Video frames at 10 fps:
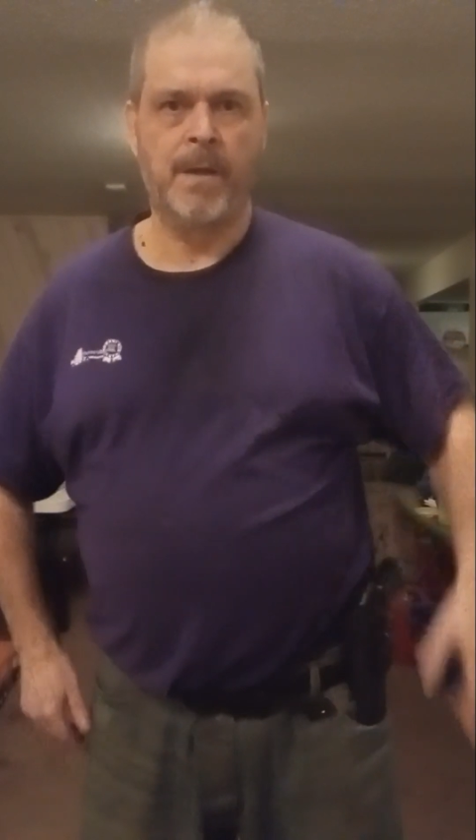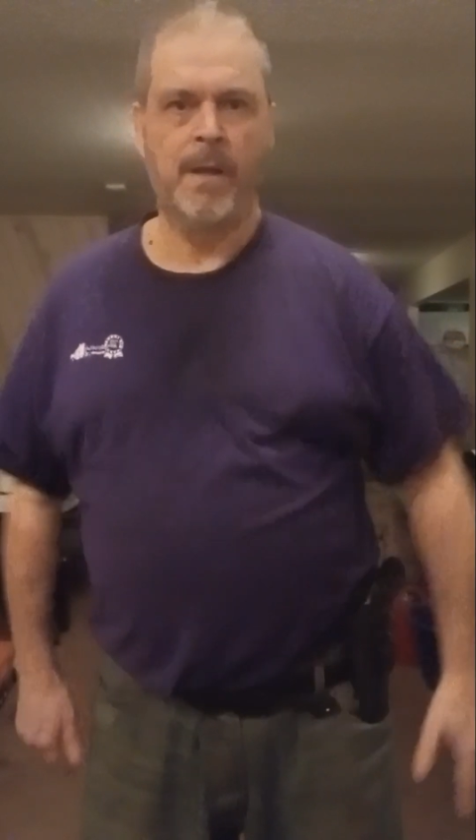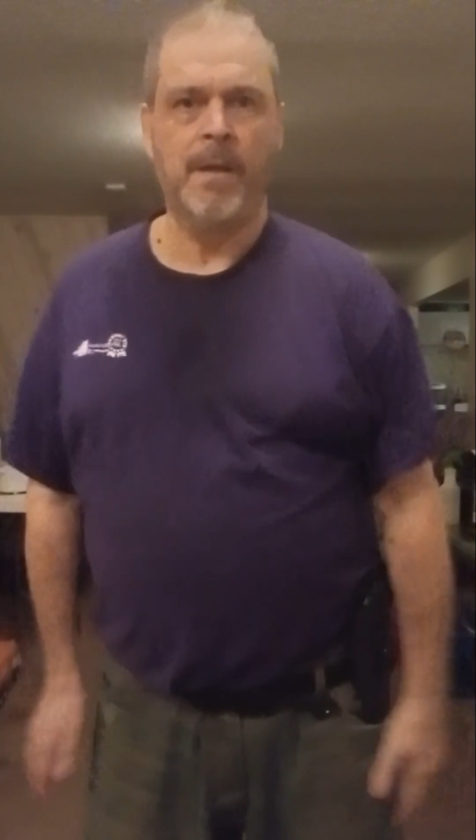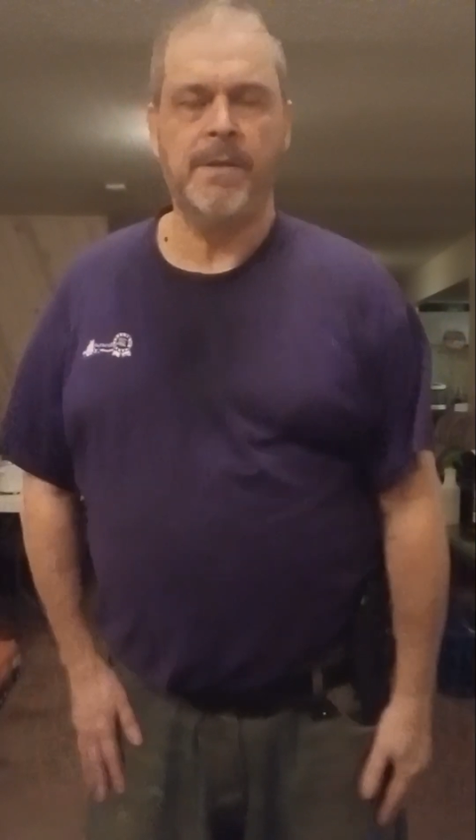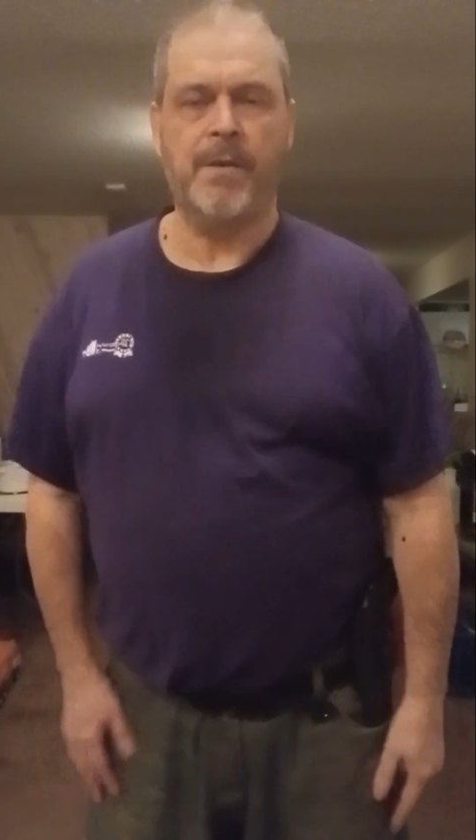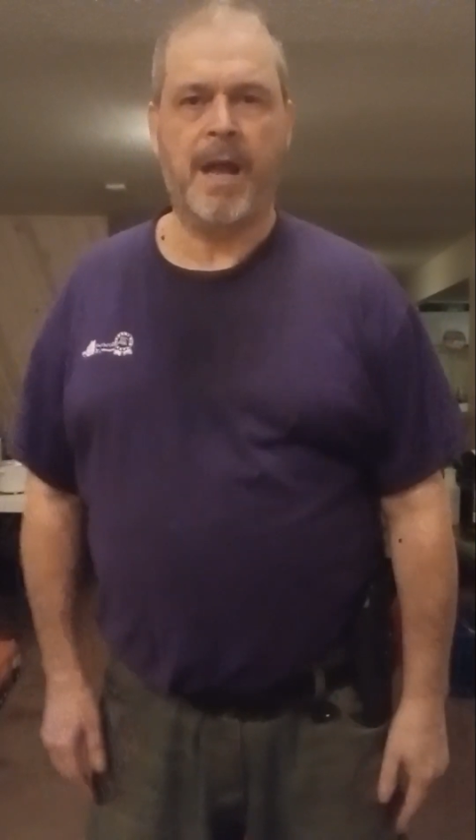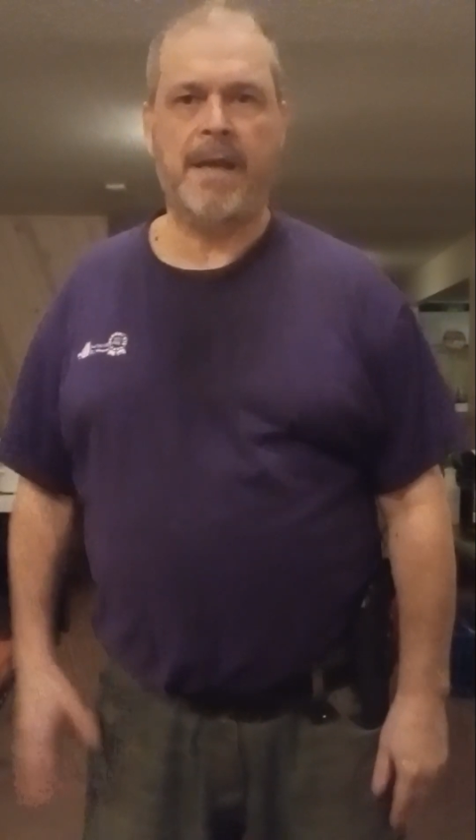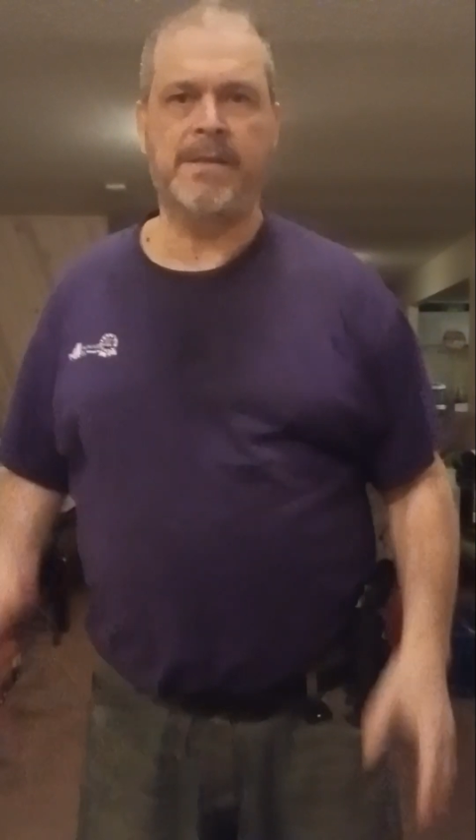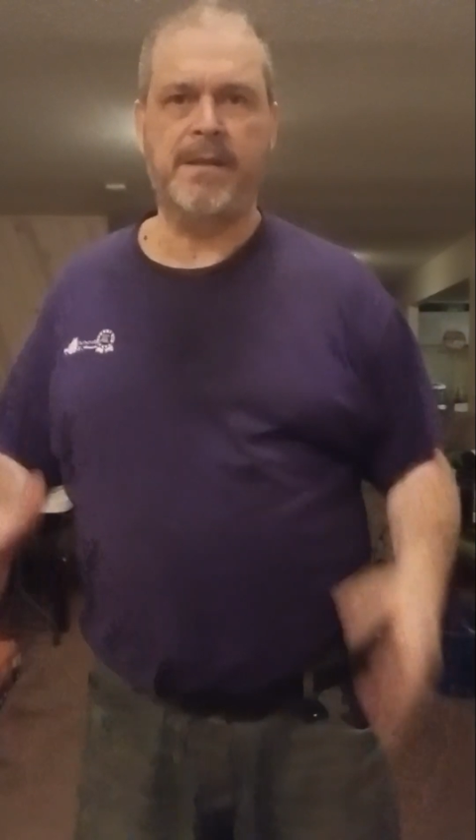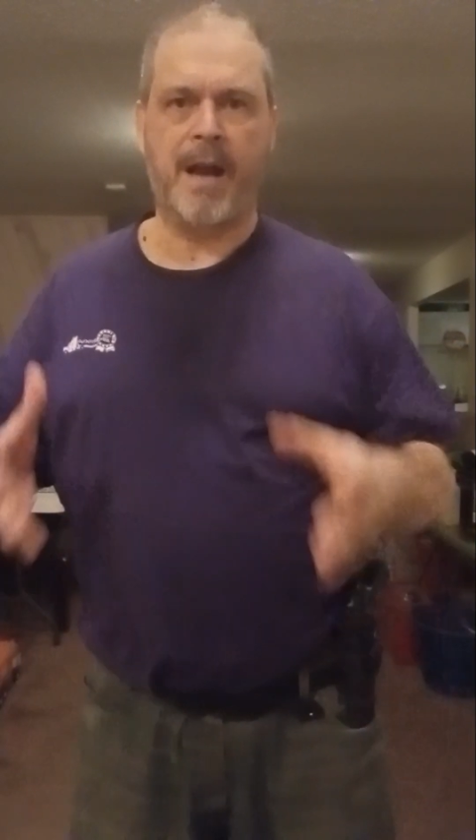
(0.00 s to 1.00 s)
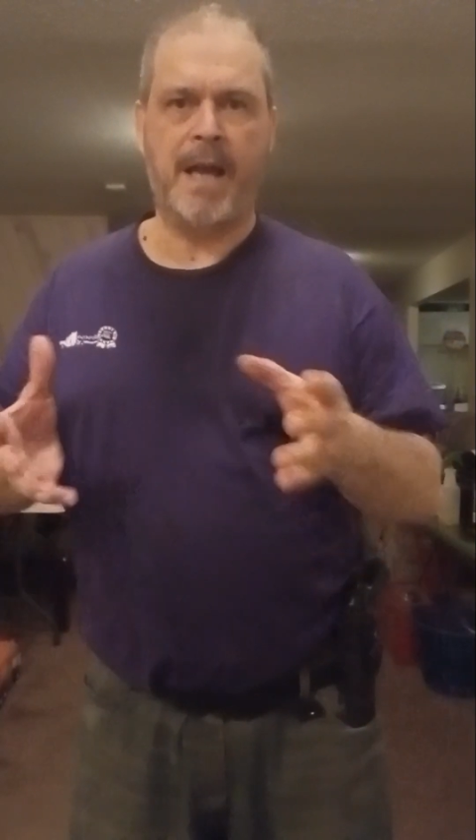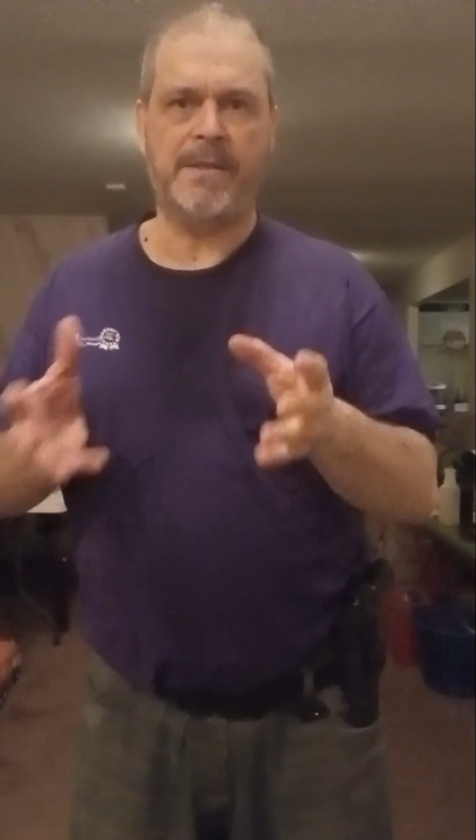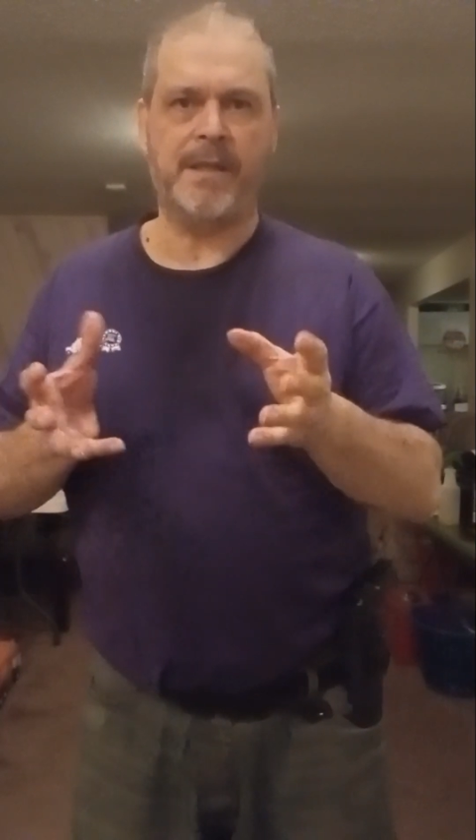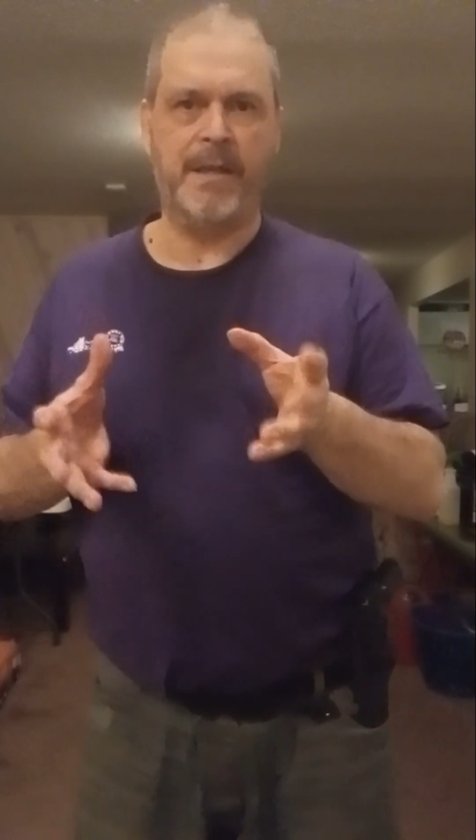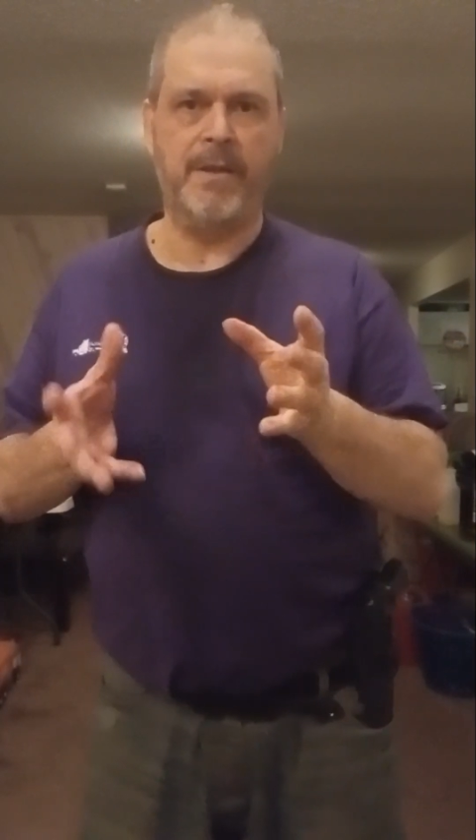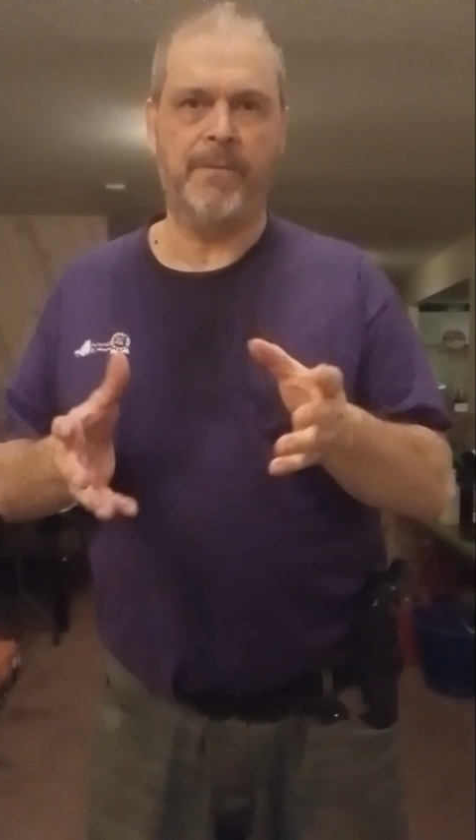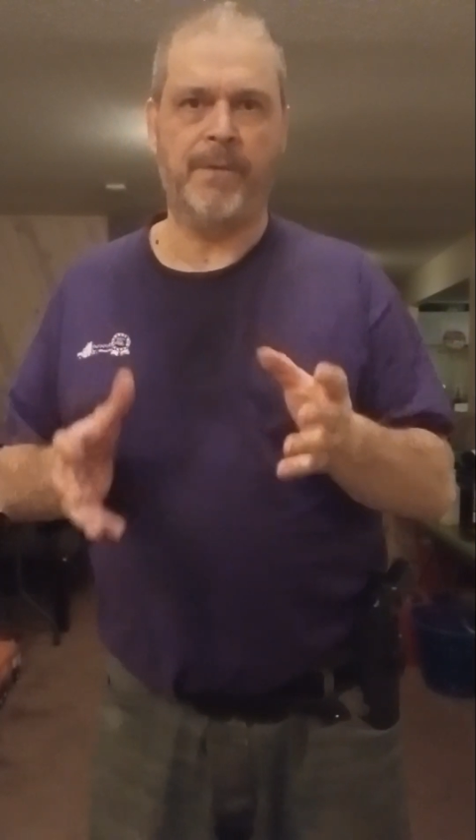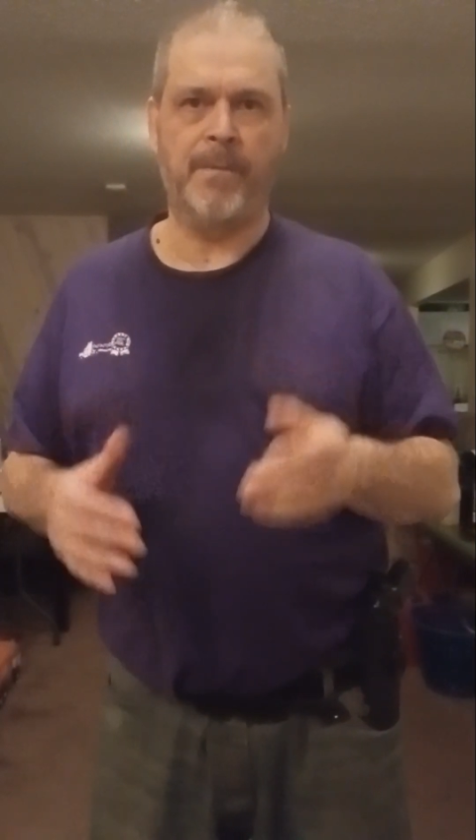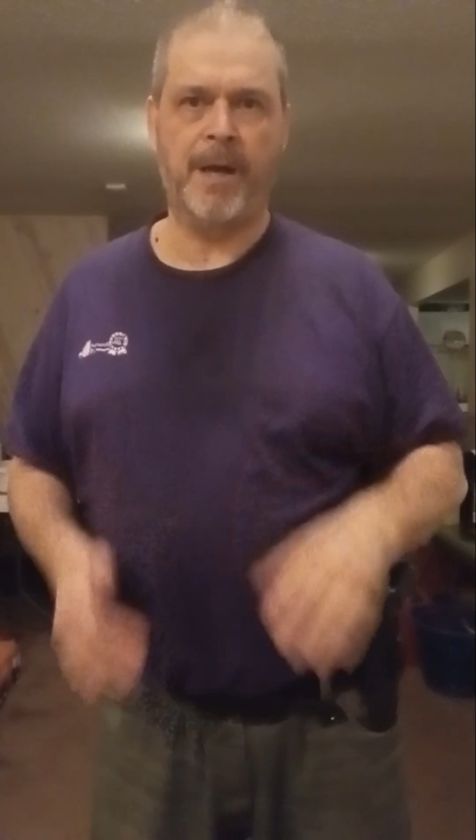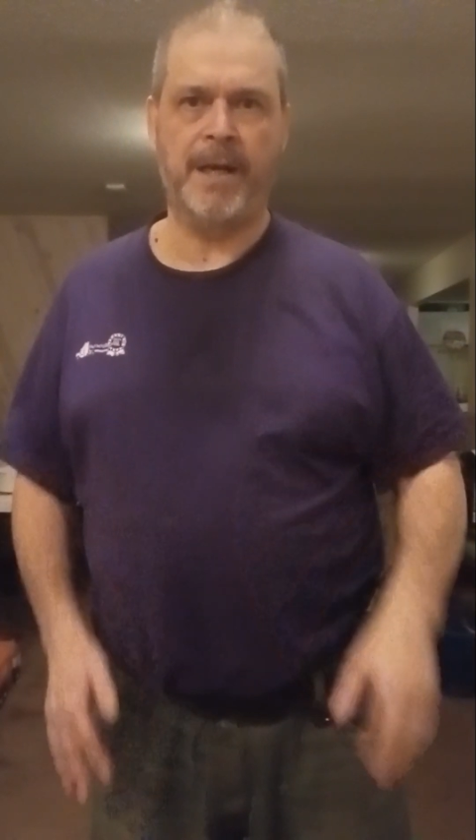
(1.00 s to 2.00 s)
So as they're asking you
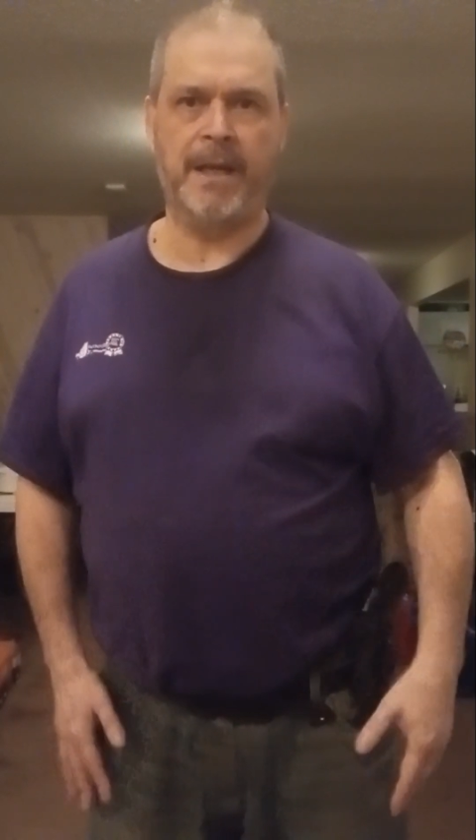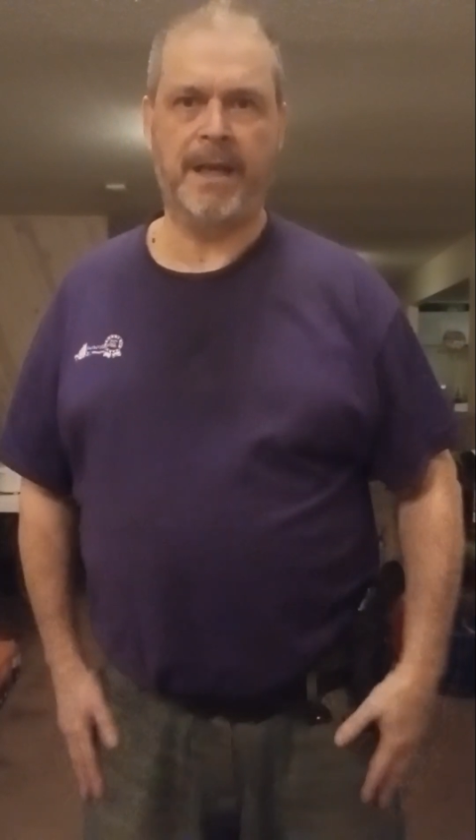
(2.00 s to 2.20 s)
for money,